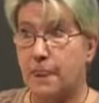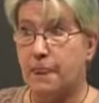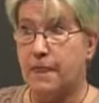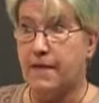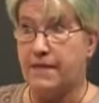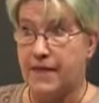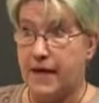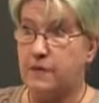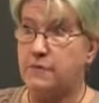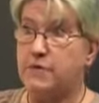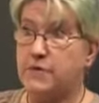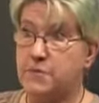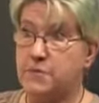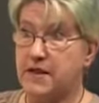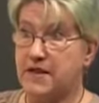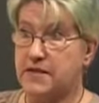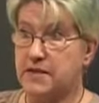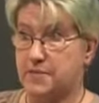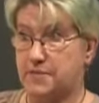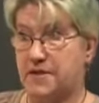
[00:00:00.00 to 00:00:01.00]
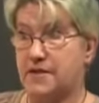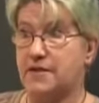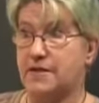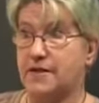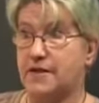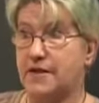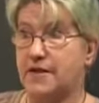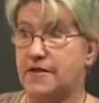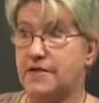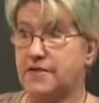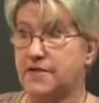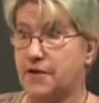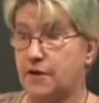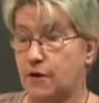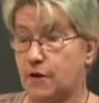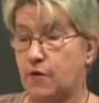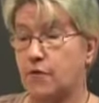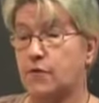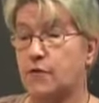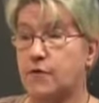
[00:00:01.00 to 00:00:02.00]
then that responsibility is the
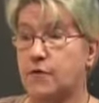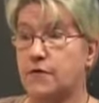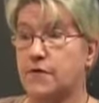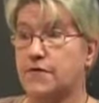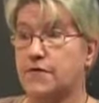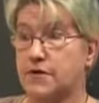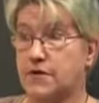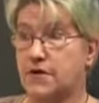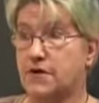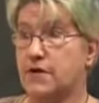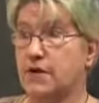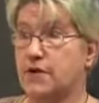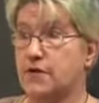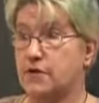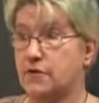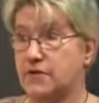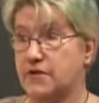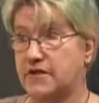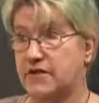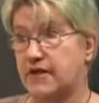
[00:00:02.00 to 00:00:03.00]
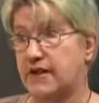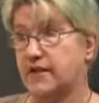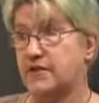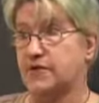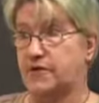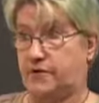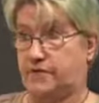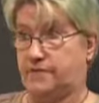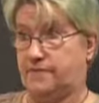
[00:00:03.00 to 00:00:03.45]
owner of the dog who attacked you.